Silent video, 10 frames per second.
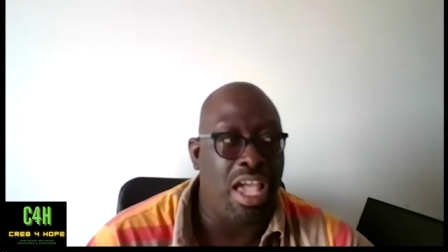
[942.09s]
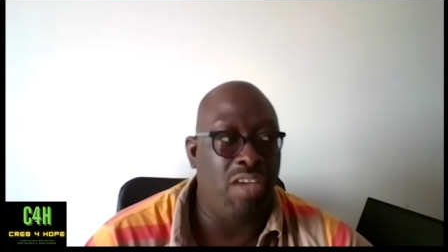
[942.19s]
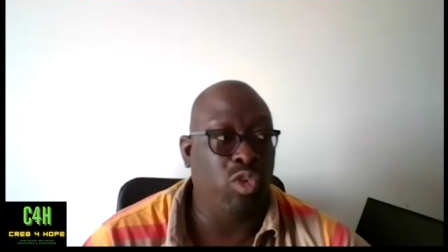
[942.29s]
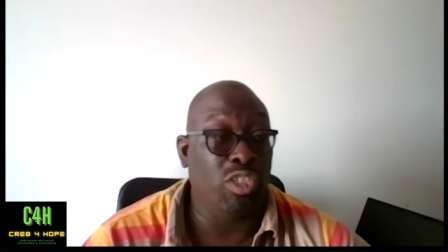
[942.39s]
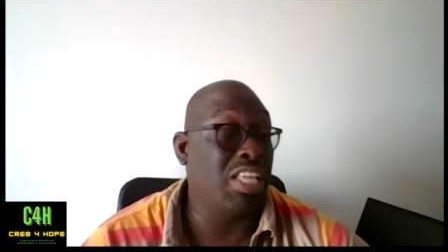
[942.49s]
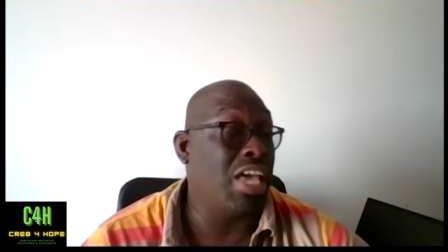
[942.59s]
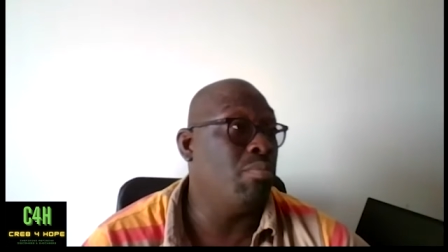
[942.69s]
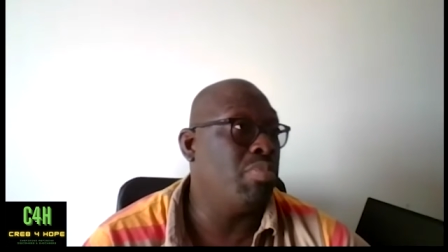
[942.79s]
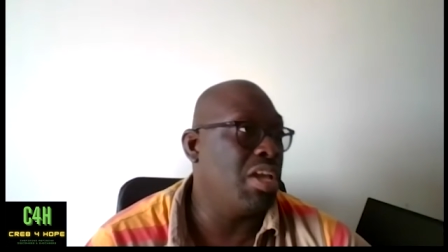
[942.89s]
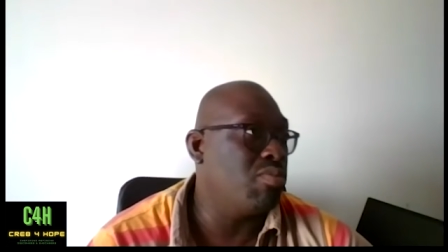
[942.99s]
And for
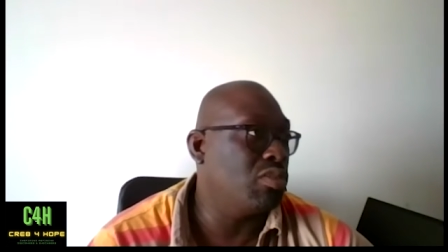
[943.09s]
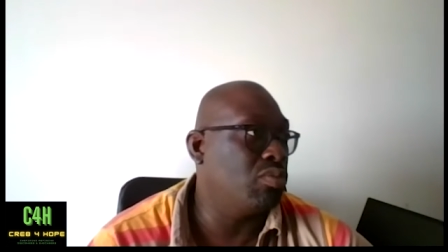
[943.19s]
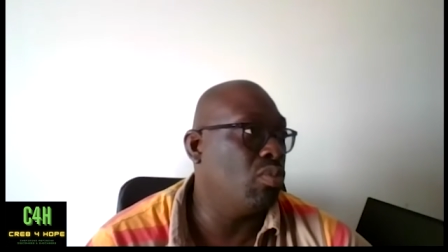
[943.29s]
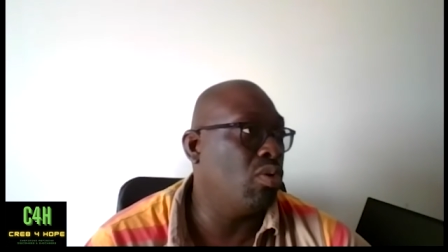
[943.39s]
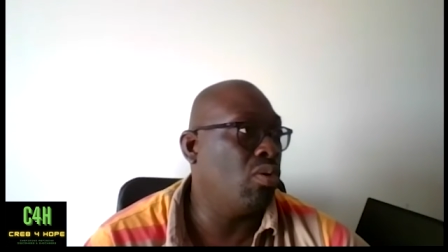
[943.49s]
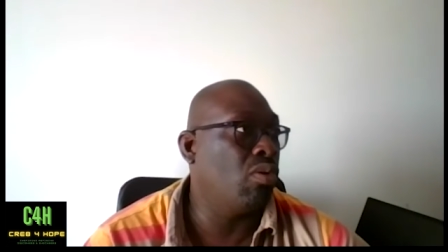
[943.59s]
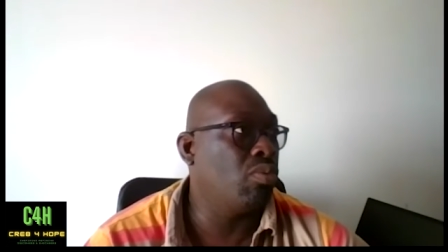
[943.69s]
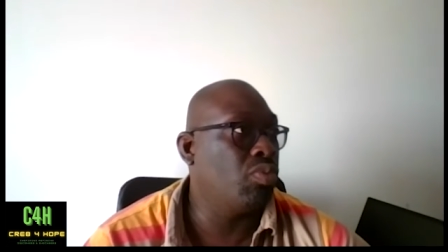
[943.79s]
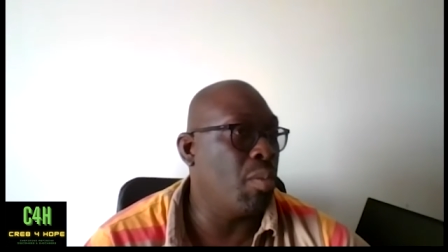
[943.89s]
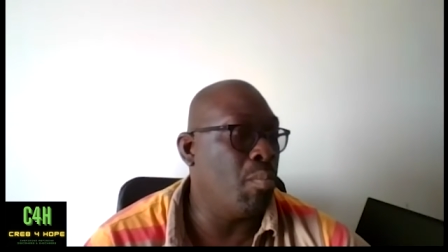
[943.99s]
setting people, it's
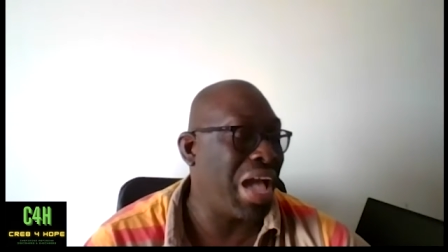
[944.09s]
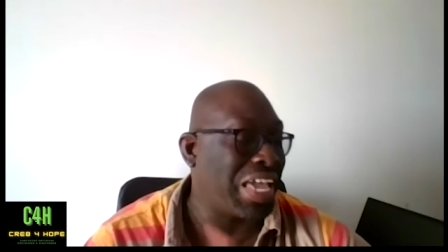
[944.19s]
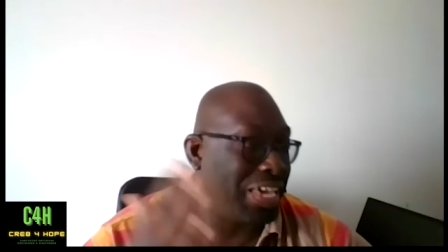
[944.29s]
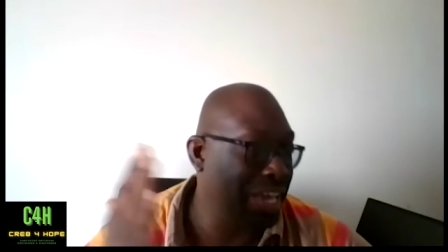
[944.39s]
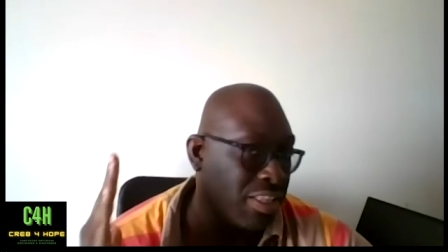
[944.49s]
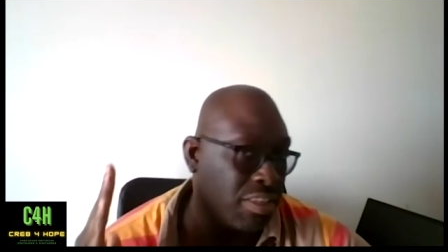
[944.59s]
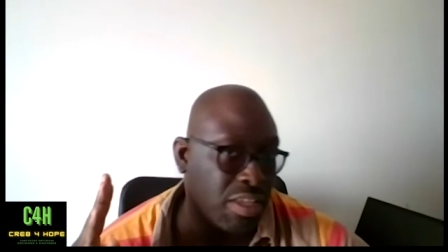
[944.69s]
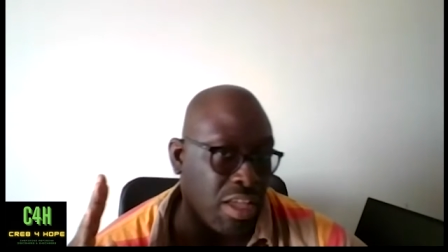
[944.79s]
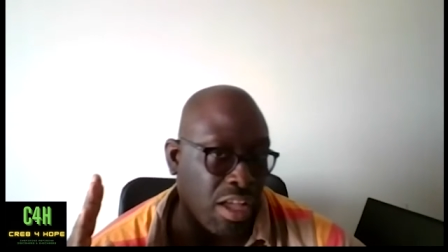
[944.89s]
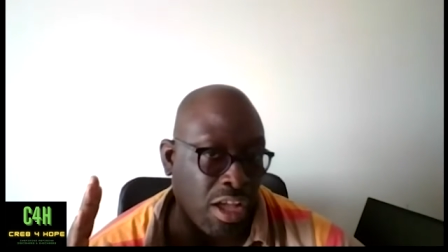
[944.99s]
more the back
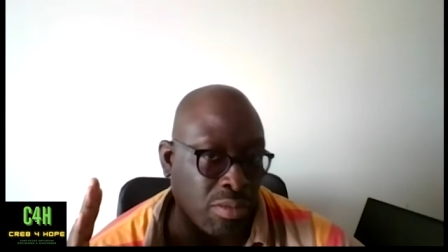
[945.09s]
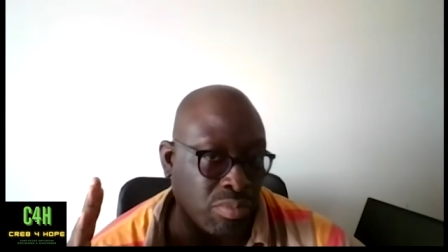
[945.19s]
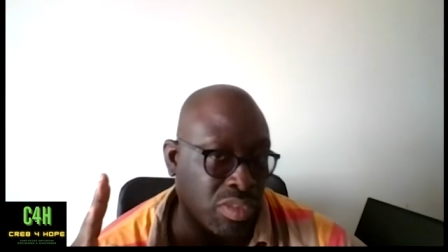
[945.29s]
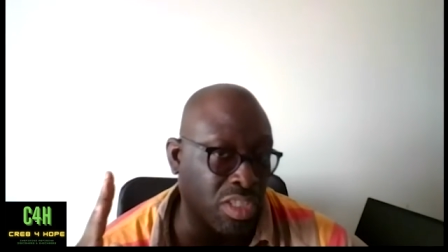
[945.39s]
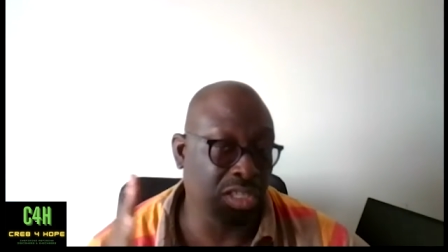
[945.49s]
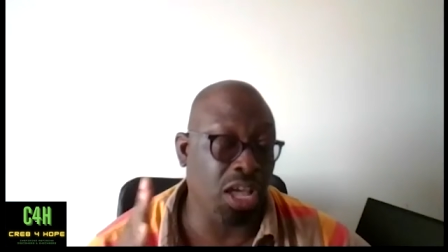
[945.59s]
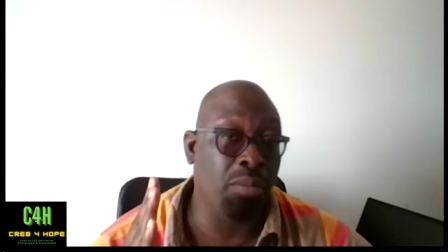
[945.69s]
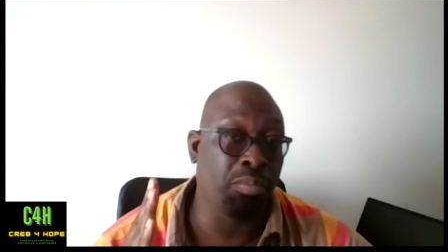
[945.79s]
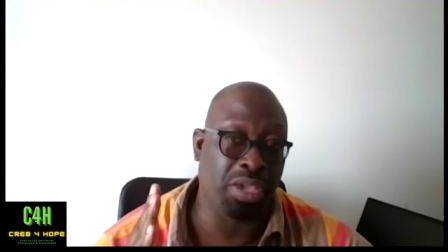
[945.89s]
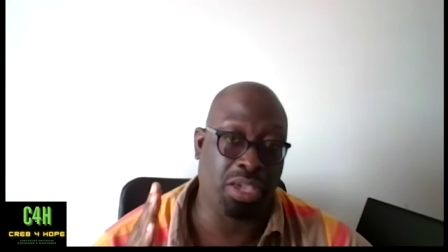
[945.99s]
end um,
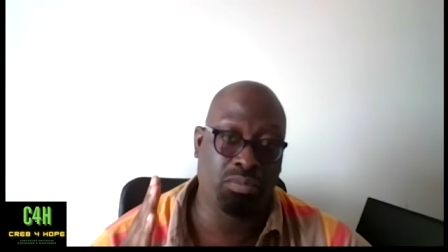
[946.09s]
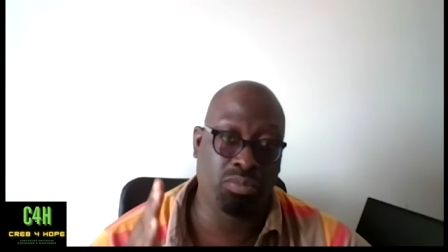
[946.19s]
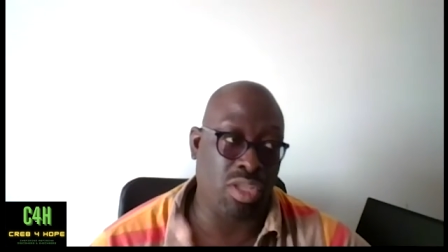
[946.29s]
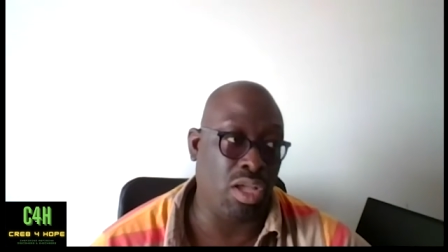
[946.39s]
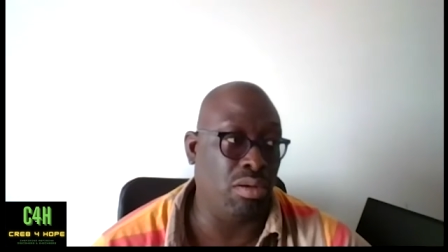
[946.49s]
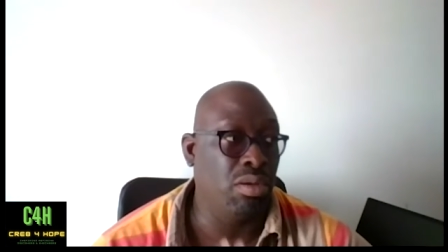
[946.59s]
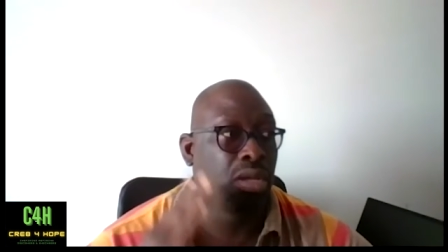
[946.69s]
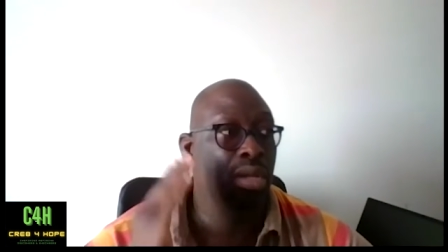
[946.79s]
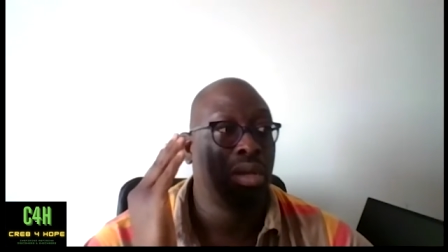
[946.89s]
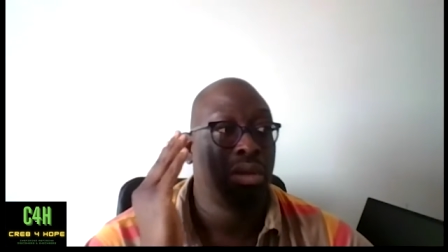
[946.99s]
design bit. So